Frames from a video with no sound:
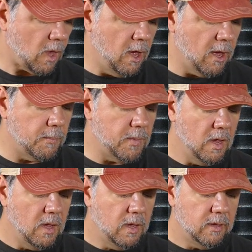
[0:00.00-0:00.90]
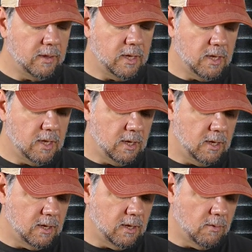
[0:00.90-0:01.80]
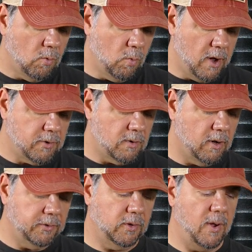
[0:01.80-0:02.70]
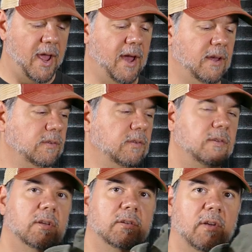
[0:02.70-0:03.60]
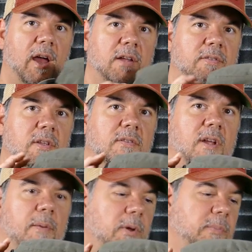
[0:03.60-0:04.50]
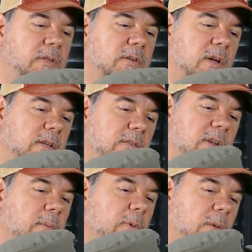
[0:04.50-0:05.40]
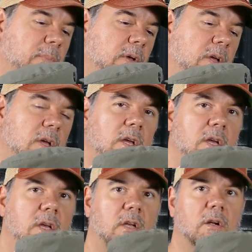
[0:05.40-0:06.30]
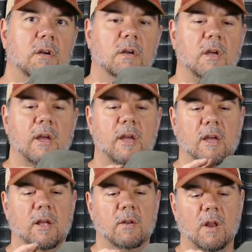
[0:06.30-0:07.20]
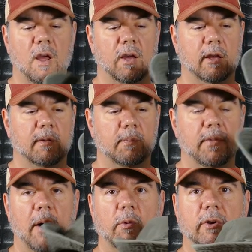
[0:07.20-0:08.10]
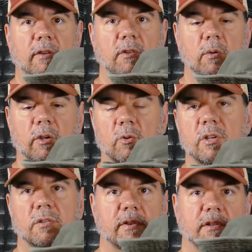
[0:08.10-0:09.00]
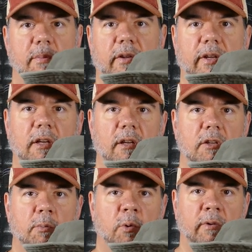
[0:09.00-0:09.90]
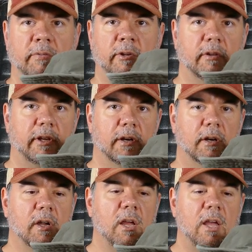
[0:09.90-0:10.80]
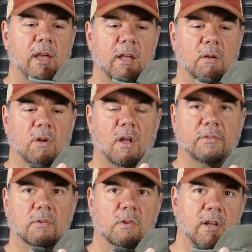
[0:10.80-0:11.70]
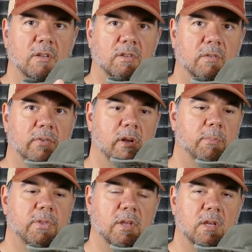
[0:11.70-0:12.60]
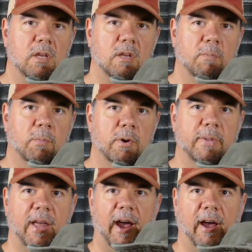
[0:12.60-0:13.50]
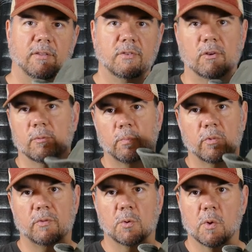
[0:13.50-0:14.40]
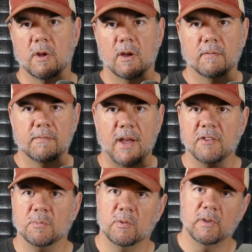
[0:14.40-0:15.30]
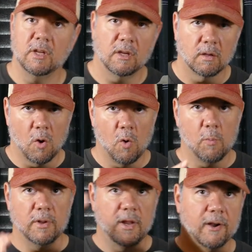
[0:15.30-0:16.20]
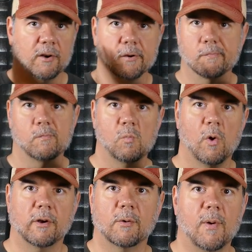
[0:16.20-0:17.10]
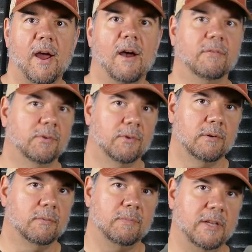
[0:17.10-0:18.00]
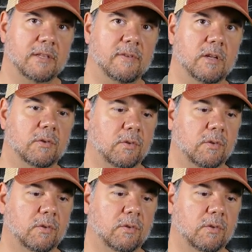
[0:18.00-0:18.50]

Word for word: Um, the Wanderer also has the sides that snap up. Each side can snap up here, and uh, that will give you increased visibility in your peripheral here, and it will also kind of stiffen up the brim of the hat. So if you're on a fast-moving open-air watercraft or A T V or